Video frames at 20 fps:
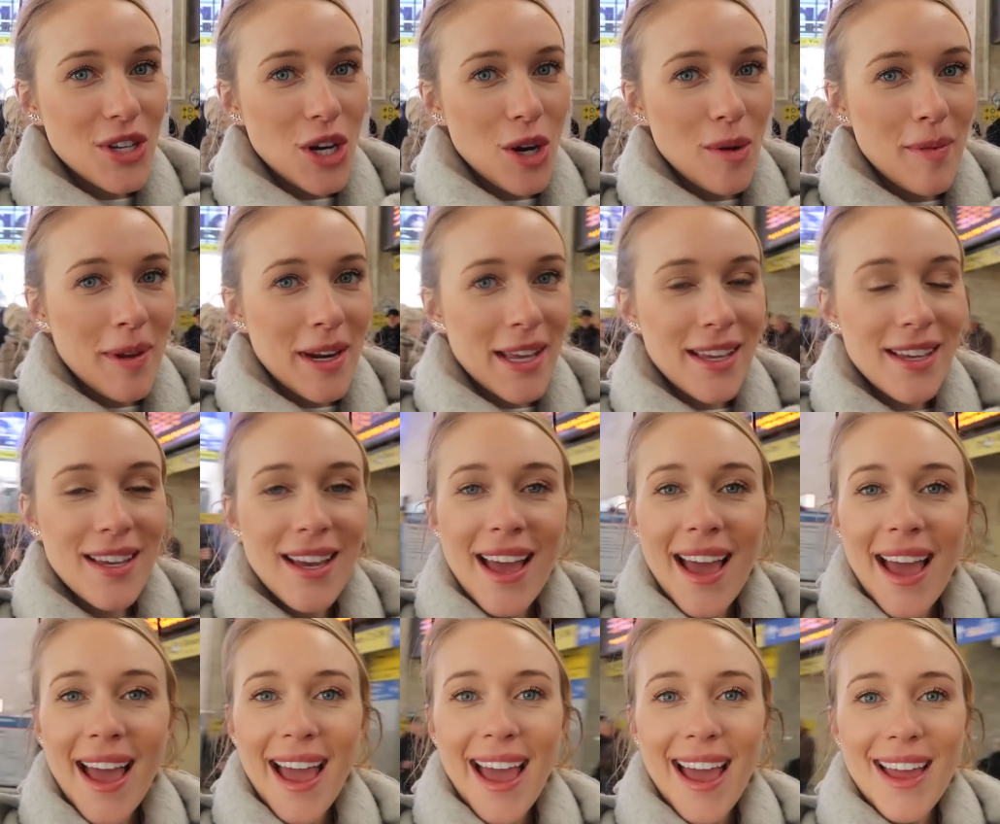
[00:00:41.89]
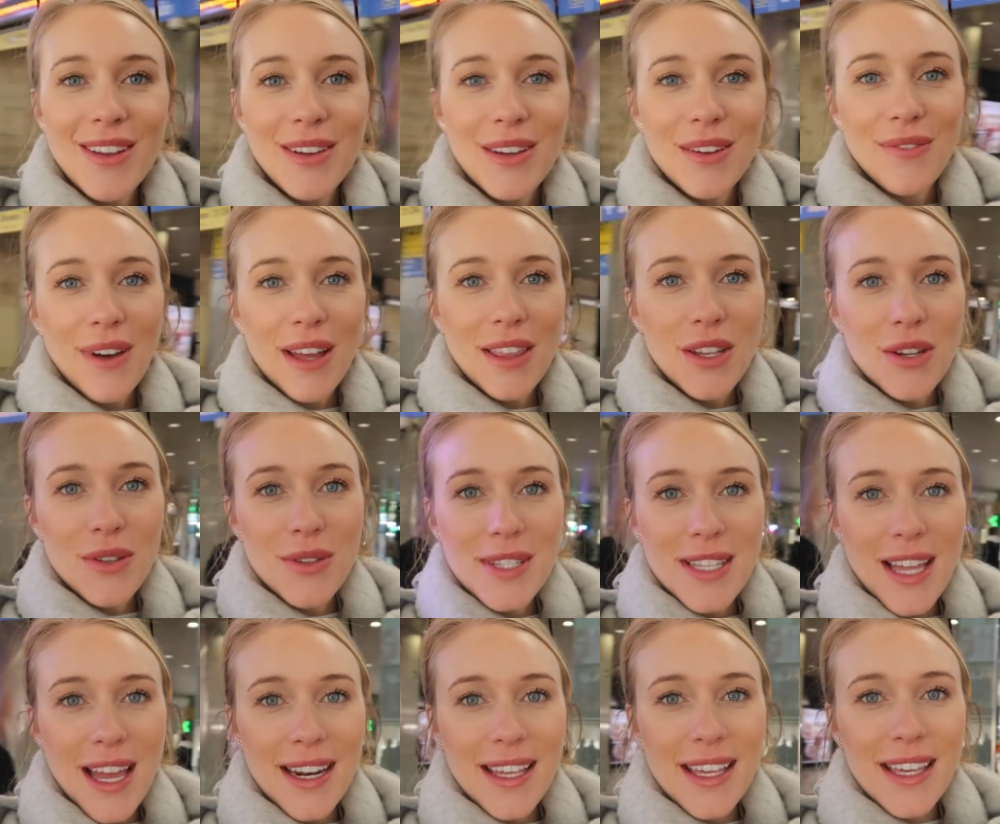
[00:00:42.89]
Termini, and you can find the
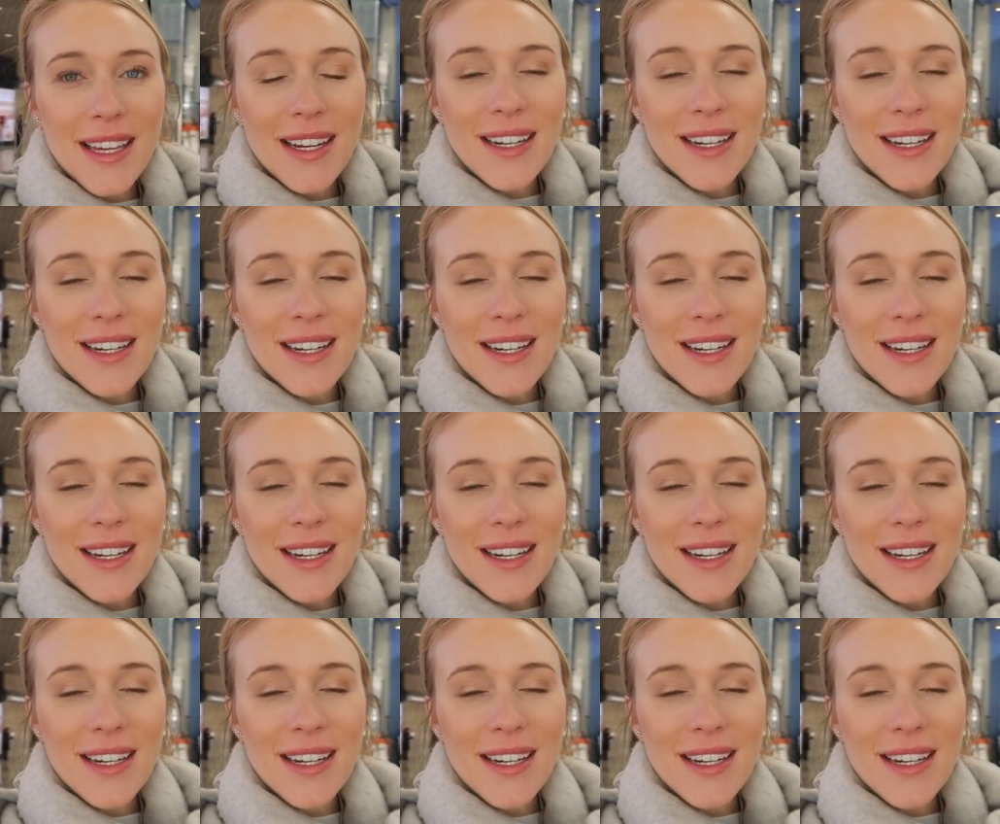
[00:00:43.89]
newsstand